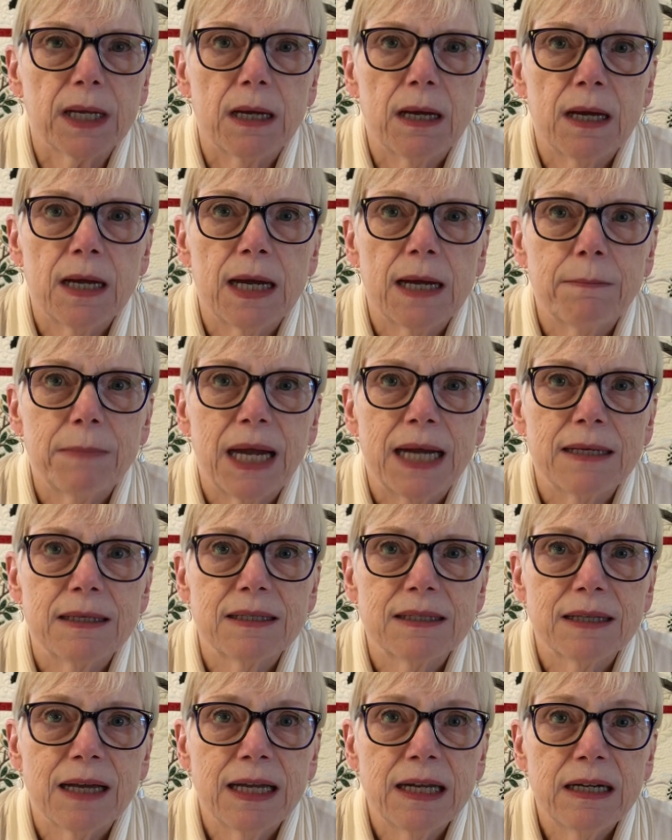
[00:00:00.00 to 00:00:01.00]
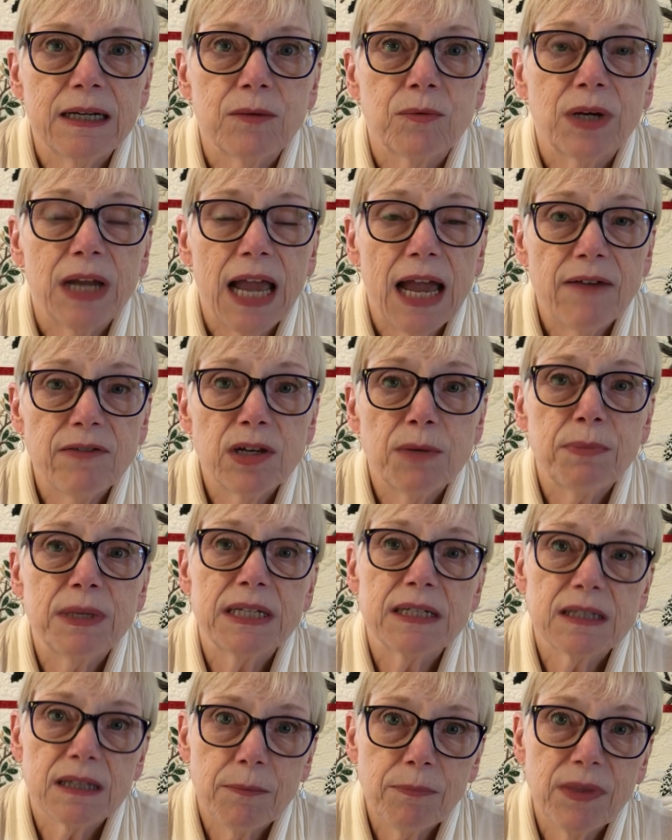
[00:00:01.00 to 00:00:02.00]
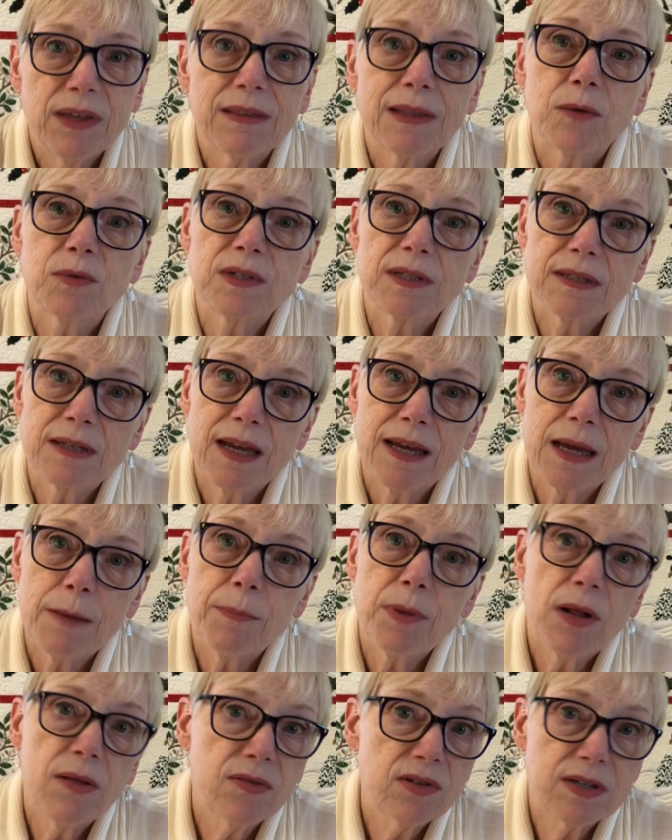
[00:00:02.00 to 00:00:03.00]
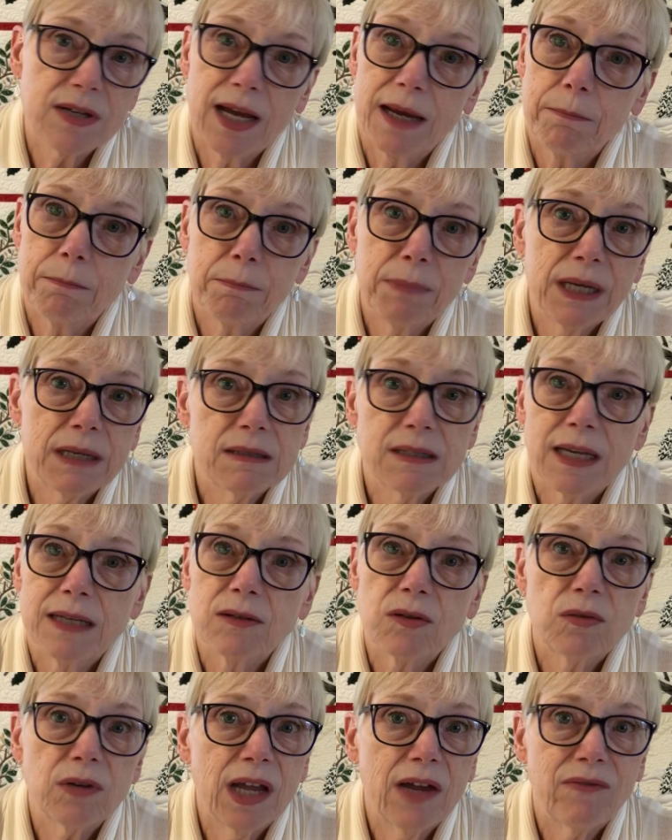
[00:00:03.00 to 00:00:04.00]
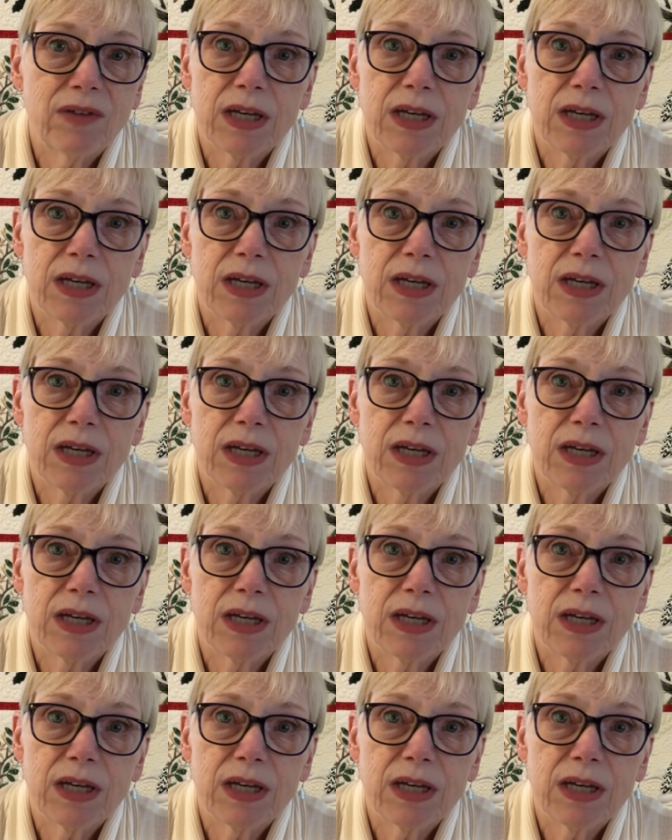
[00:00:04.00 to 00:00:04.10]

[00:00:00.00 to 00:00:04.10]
I decided it would have to be something that would stay up all the time because I don't have